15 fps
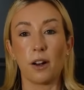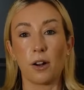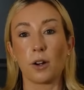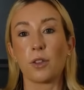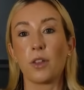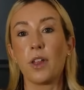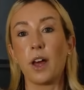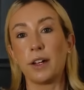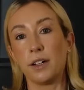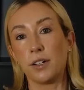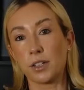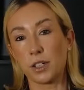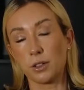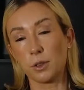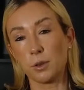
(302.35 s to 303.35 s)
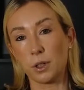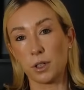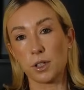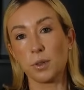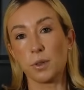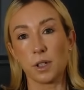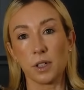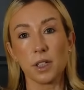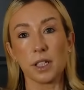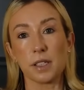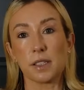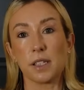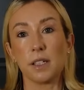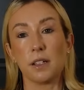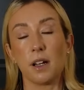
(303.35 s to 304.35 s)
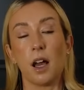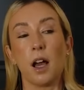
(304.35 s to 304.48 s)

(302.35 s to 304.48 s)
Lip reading: are then in turn going to elicit